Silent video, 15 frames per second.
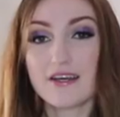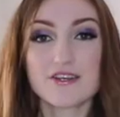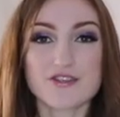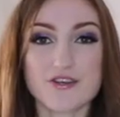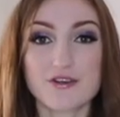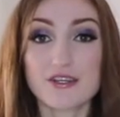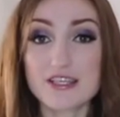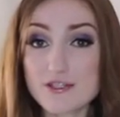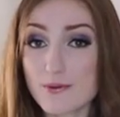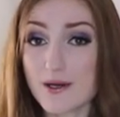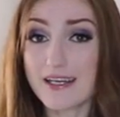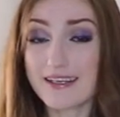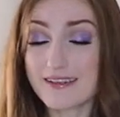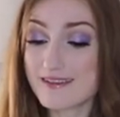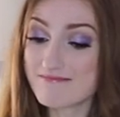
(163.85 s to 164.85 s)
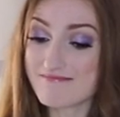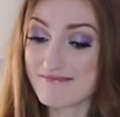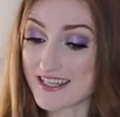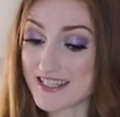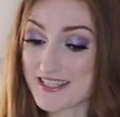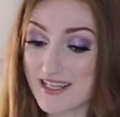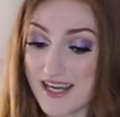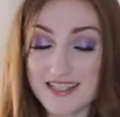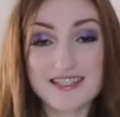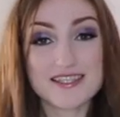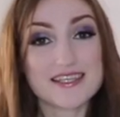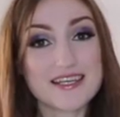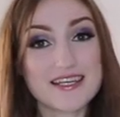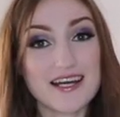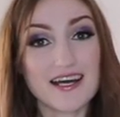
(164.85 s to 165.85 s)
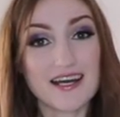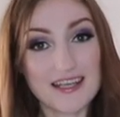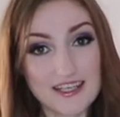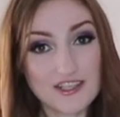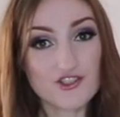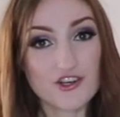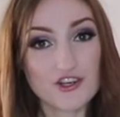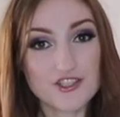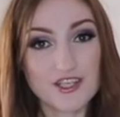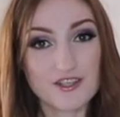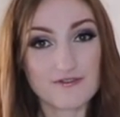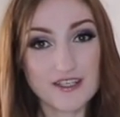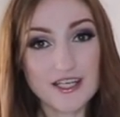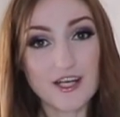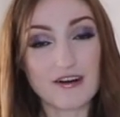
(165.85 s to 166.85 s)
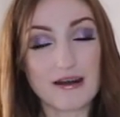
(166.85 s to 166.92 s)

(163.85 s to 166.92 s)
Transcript: So this one, that's, that's the uh, intro to the video.